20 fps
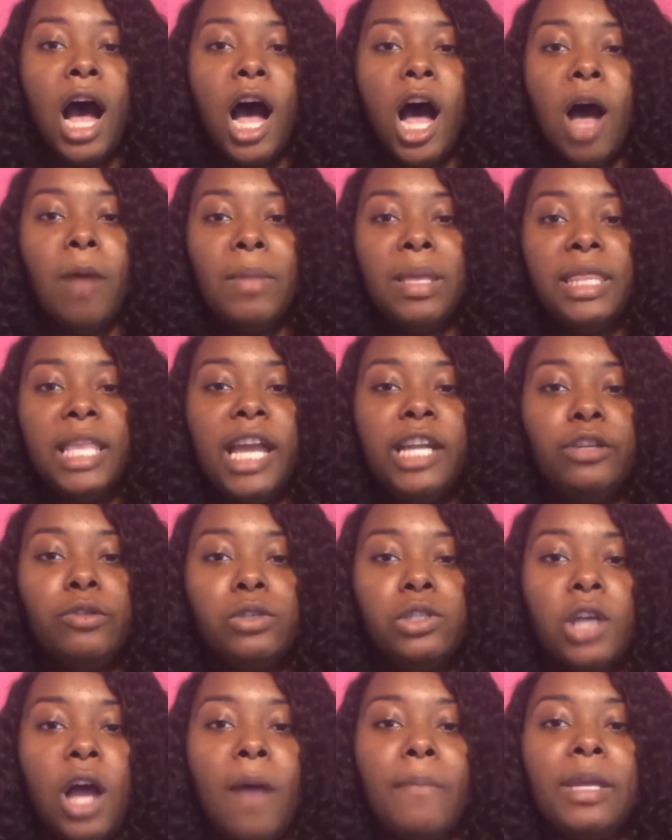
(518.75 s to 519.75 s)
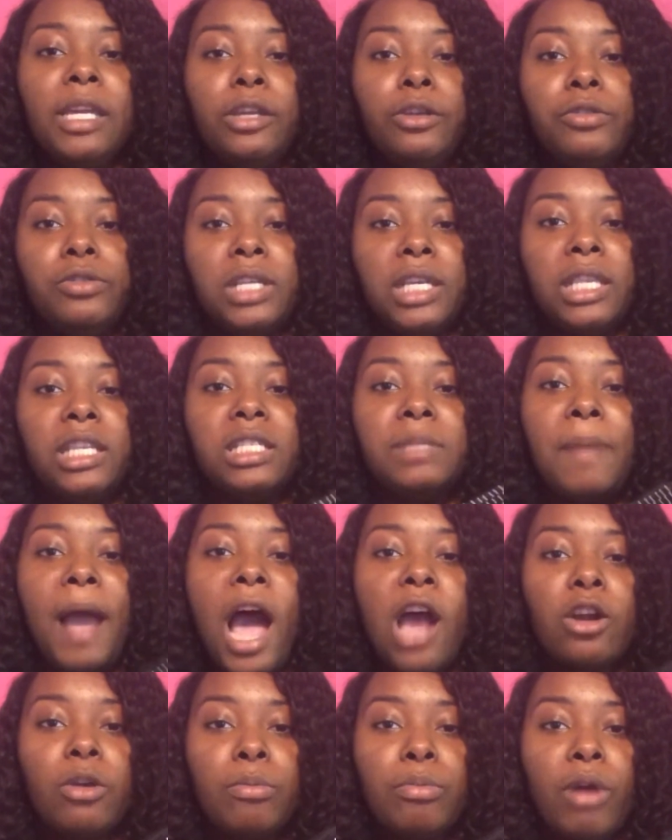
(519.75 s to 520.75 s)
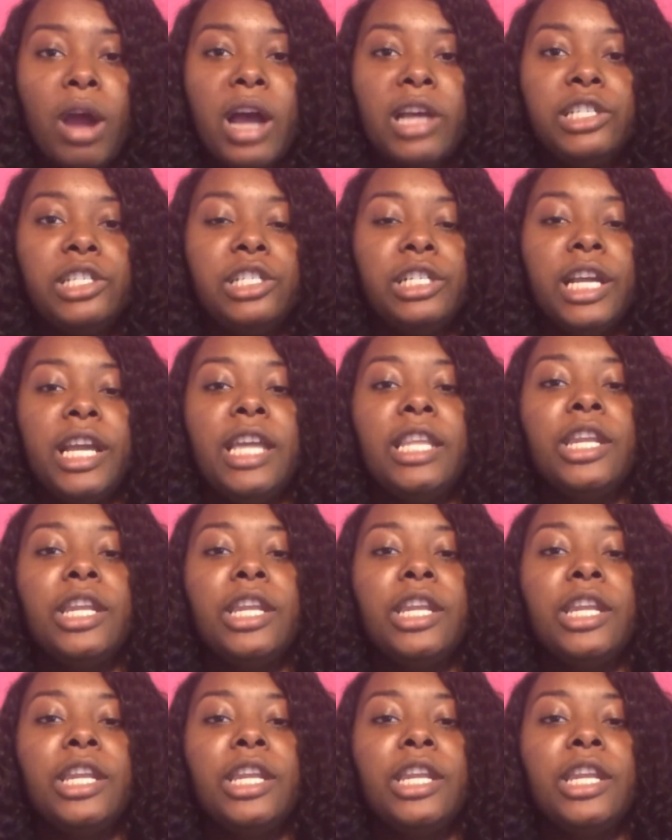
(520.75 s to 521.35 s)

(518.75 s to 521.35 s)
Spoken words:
And then you saw me using this paddle brush.